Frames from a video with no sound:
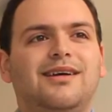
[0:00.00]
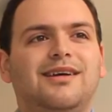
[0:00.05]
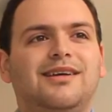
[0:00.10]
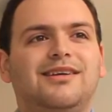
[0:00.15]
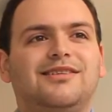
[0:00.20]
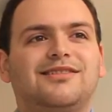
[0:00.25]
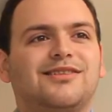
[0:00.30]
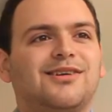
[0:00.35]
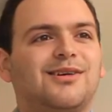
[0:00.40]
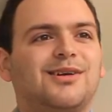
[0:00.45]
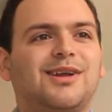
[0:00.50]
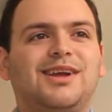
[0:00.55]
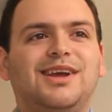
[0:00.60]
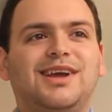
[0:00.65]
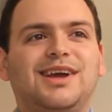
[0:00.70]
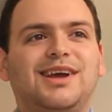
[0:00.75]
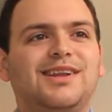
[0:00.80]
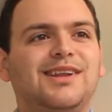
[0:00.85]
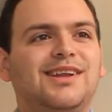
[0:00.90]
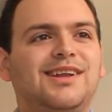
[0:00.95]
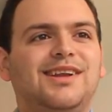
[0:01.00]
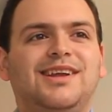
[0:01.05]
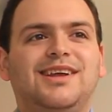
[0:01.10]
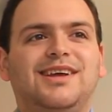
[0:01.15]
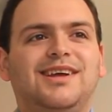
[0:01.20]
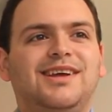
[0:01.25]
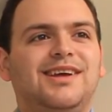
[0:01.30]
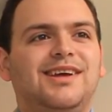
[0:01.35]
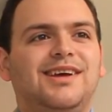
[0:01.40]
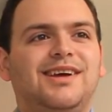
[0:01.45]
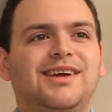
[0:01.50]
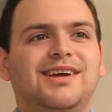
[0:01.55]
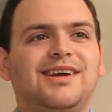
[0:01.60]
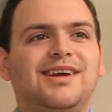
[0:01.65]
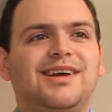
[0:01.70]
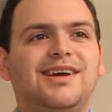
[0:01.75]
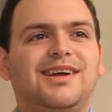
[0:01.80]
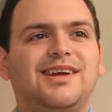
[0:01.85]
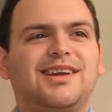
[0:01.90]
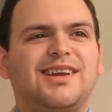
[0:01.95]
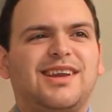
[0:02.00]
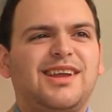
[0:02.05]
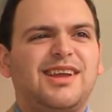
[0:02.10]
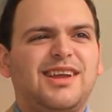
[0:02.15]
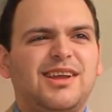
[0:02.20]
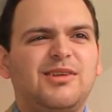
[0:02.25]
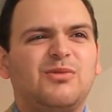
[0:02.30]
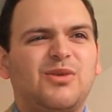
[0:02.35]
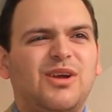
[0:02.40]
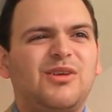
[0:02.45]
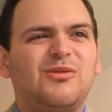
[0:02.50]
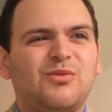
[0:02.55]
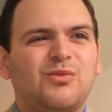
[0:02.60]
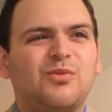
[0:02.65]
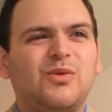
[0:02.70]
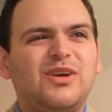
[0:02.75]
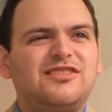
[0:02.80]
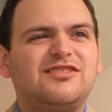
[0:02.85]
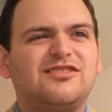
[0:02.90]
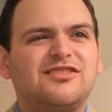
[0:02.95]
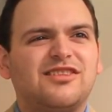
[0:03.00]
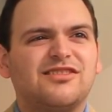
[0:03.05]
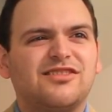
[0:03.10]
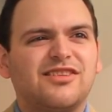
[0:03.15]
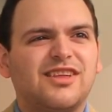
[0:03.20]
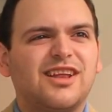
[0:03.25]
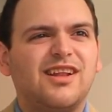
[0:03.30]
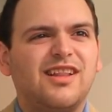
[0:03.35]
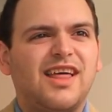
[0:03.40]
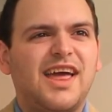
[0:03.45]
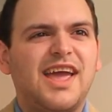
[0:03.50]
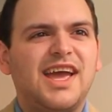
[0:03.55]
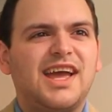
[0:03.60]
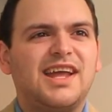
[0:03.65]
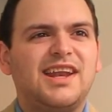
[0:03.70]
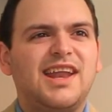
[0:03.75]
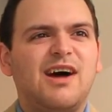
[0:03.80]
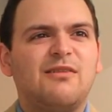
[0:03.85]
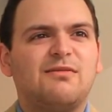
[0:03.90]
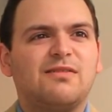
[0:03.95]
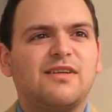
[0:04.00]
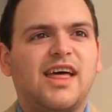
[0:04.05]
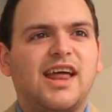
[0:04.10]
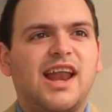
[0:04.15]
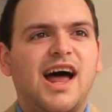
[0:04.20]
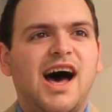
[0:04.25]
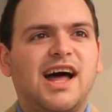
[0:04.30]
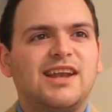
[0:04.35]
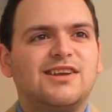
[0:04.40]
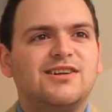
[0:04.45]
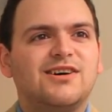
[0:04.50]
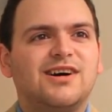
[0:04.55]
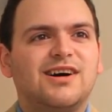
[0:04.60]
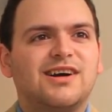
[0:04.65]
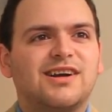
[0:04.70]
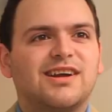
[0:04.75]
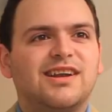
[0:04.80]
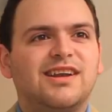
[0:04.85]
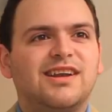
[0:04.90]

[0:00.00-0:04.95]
He started giggling. He reached his little hand out for that hot dog.